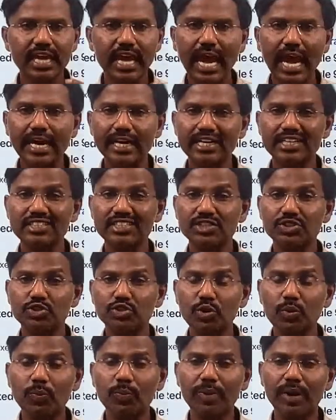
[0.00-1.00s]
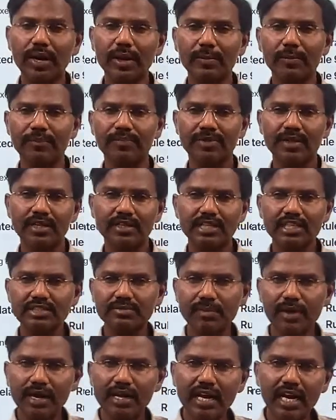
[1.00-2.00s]
Act is a supreme. This
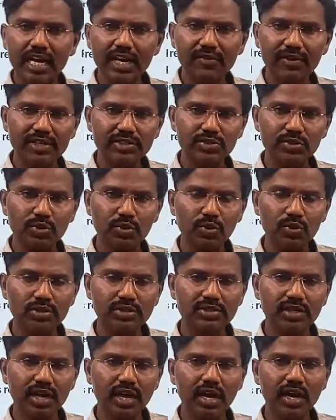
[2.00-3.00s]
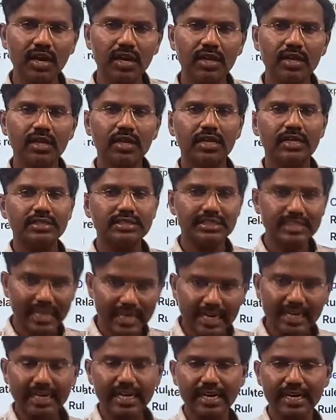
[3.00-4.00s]
medical device rules are
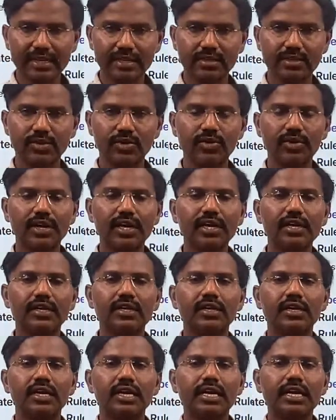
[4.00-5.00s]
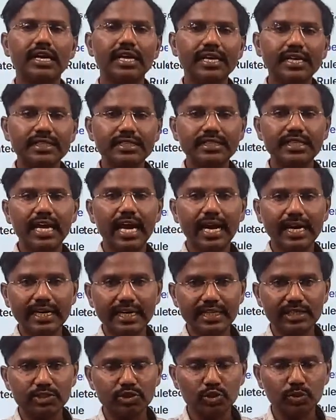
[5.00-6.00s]
secondary. Okay, DC Act
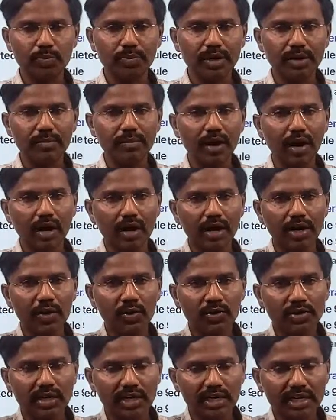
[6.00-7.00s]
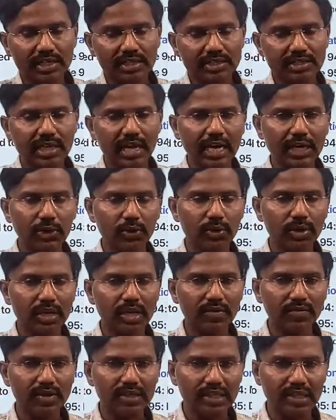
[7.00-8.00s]
is supreme. According to the DC Act only
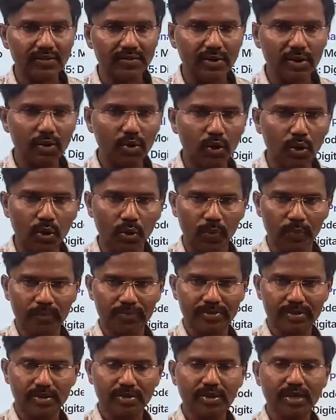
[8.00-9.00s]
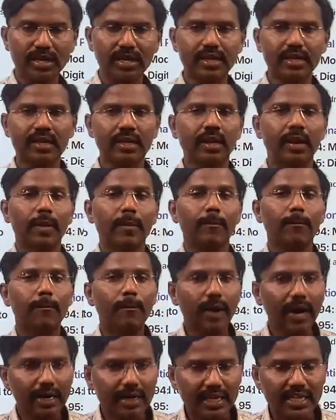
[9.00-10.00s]
everything will go. Okay,
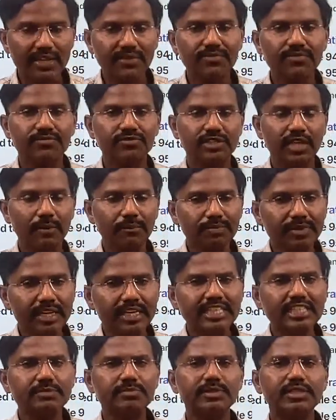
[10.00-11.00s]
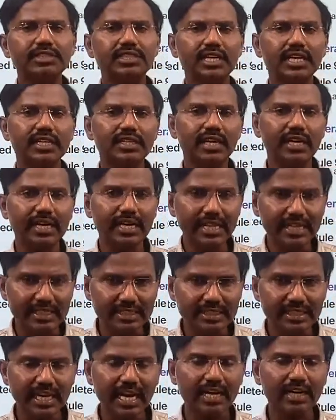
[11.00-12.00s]
but if something is missing in the
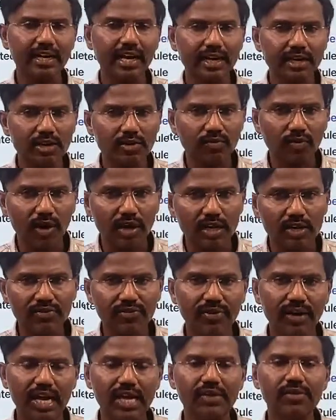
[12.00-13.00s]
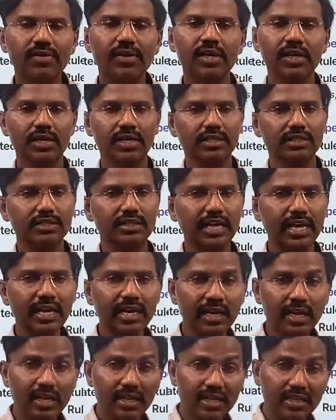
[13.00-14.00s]
DC Act 1945,
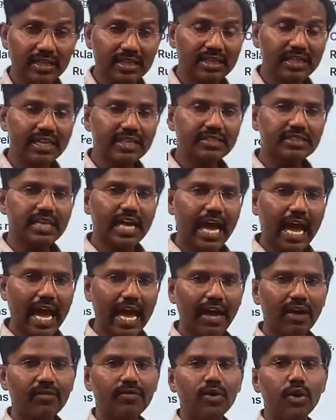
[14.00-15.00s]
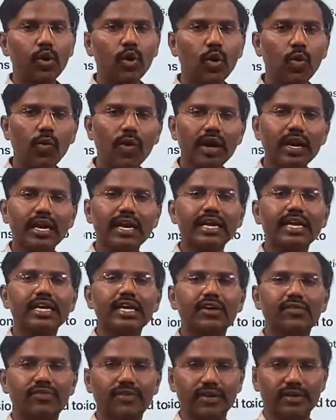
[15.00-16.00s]
then this have overriding
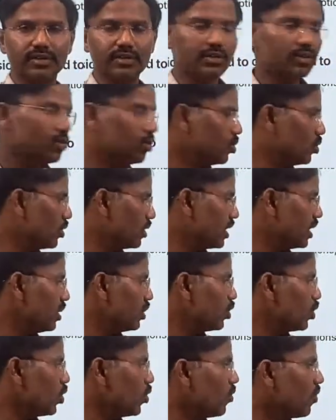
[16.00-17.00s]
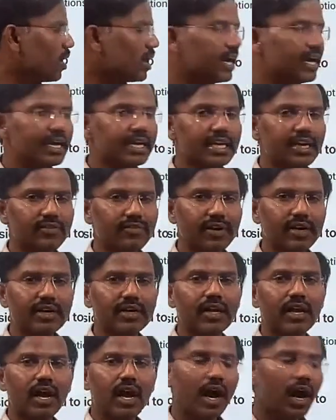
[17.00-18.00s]
effect. Okay, overriding effect
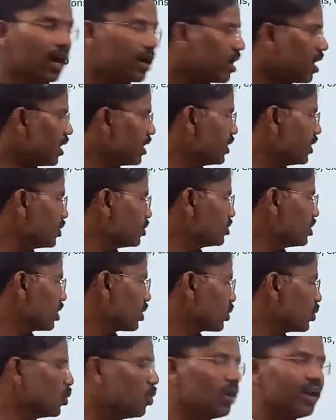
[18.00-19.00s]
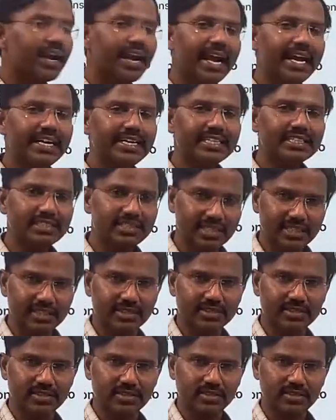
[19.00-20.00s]
according to the rule
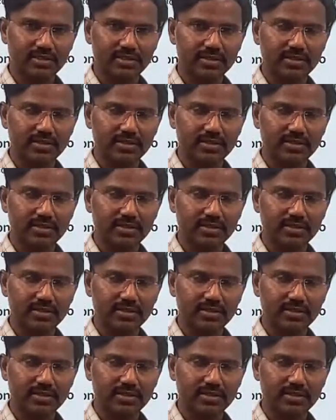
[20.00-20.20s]
96.